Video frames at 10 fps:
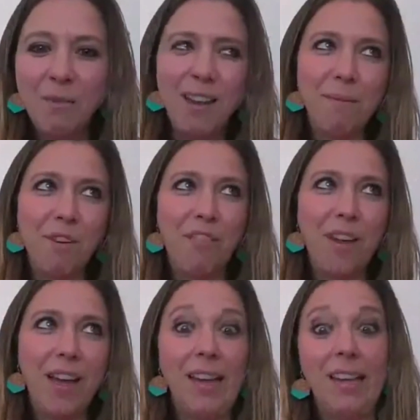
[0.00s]
We
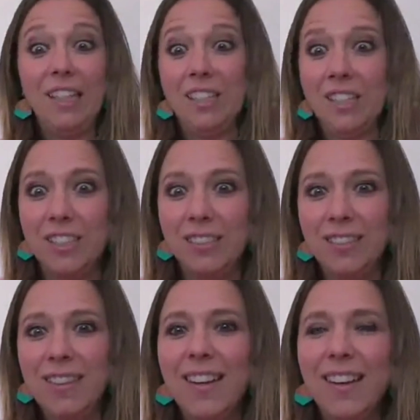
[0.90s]
prefer
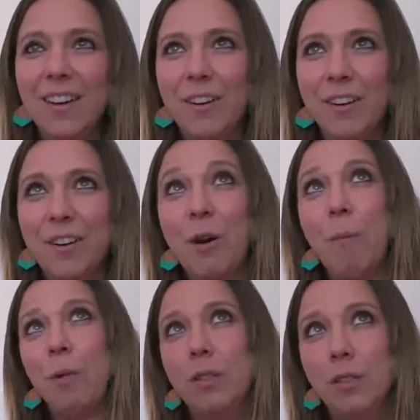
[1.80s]
issue or
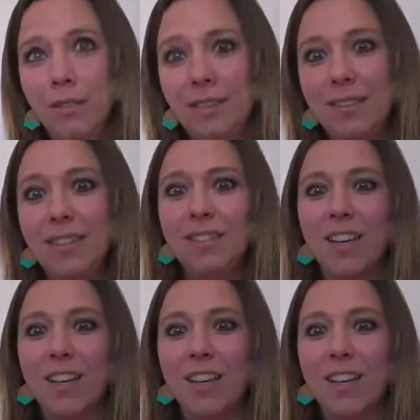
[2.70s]
opportunity.